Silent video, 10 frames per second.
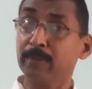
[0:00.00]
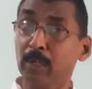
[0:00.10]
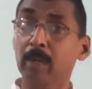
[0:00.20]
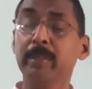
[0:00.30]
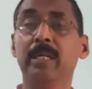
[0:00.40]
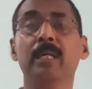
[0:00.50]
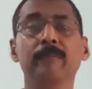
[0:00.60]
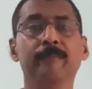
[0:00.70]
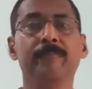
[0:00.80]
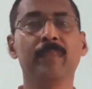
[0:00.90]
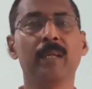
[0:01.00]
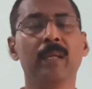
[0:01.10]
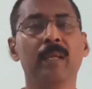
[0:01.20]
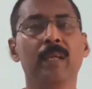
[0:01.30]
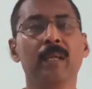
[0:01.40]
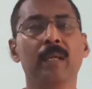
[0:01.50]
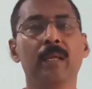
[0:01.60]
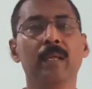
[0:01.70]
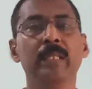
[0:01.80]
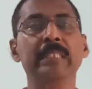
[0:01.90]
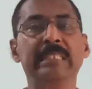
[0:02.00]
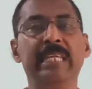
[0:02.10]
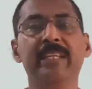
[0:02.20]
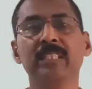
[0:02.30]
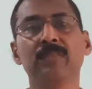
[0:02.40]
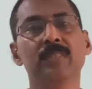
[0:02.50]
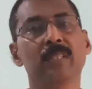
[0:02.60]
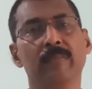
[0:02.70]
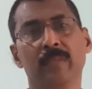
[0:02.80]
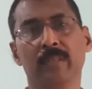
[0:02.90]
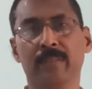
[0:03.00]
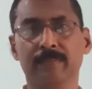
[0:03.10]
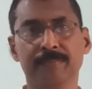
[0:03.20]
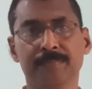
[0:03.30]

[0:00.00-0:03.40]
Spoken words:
phenomena in genetics was revealed.